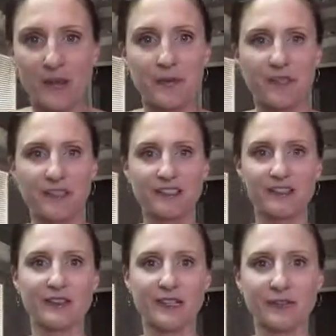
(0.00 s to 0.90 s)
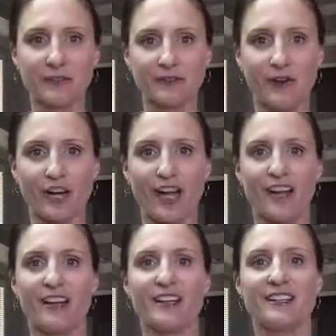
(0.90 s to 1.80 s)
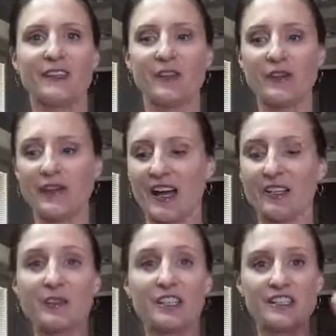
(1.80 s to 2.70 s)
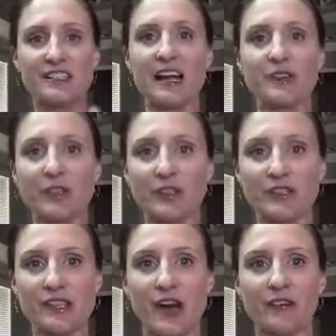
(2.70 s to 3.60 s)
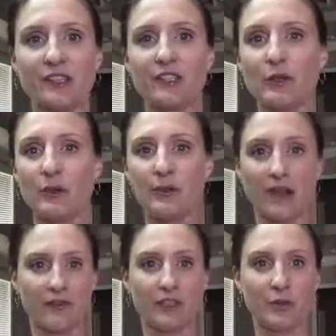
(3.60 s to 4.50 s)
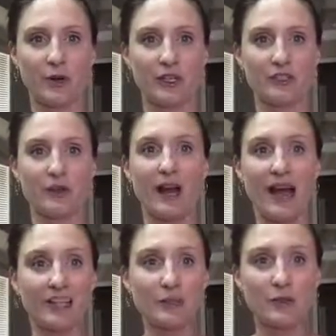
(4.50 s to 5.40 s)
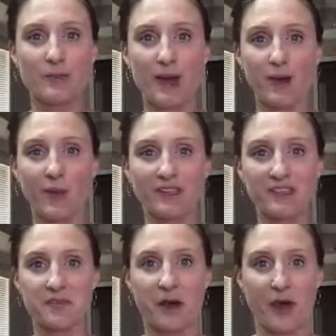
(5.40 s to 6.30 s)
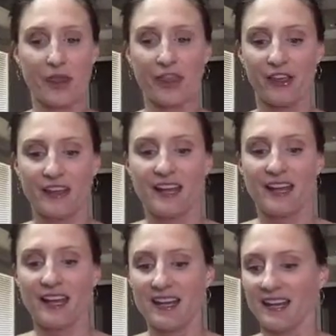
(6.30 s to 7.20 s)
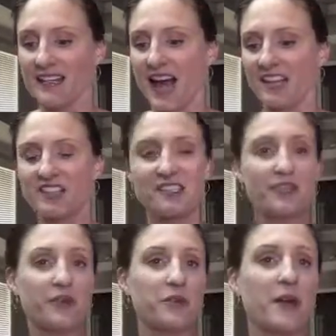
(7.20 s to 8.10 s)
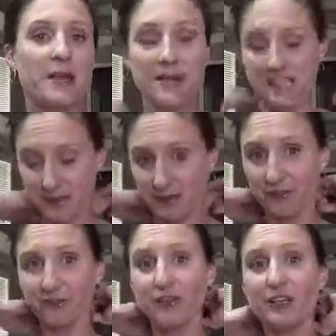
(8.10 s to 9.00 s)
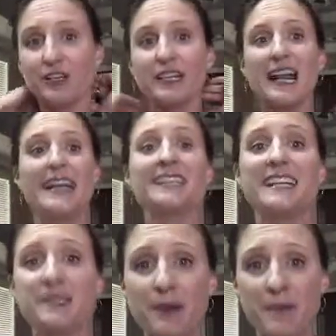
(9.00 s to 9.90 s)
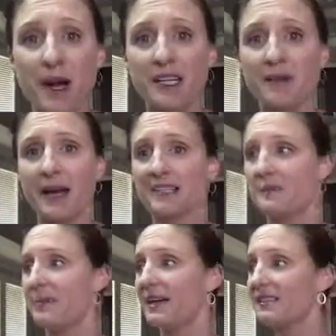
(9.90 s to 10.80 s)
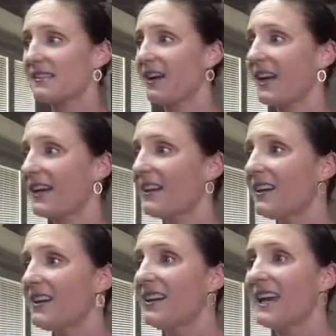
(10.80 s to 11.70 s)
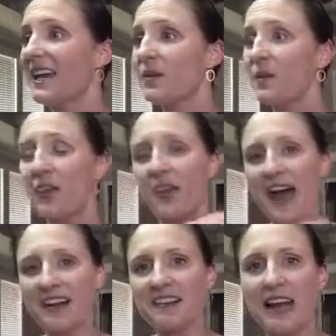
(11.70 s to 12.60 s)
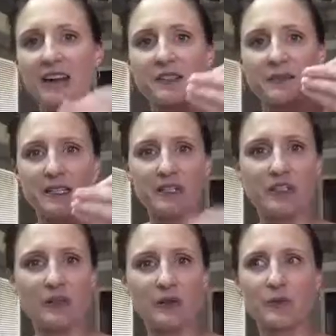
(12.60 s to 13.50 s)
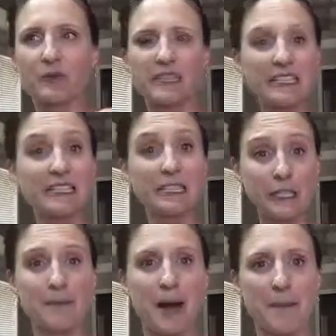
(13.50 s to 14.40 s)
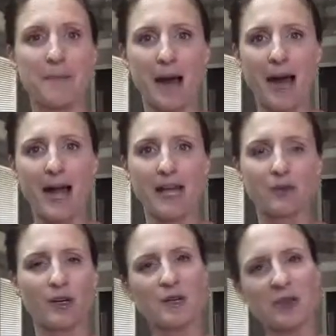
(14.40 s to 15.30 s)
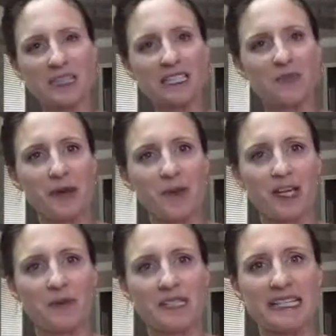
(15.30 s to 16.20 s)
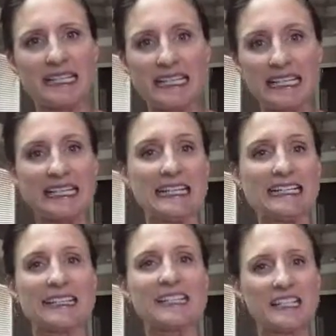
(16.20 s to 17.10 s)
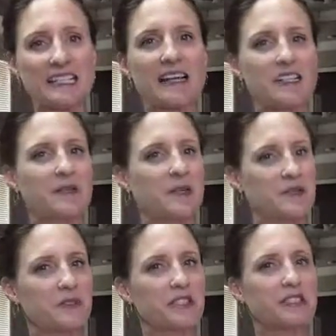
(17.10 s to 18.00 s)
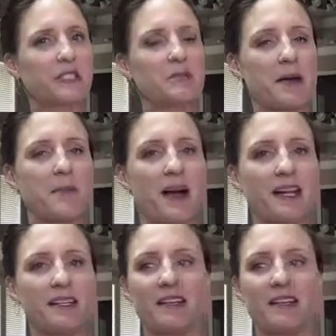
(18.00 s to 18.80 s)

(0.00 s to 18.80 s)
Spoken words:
I put it in a little ebook for you so that you can just download it yourself and do it whenever you want to do it. I do it about once a month. And I just love the way it makes me feel. It kind of takes my body back to baseline. And what that allows me to do is really clear my mind. When I'm only giving my body what it needs, it just allows me to really clear my mind.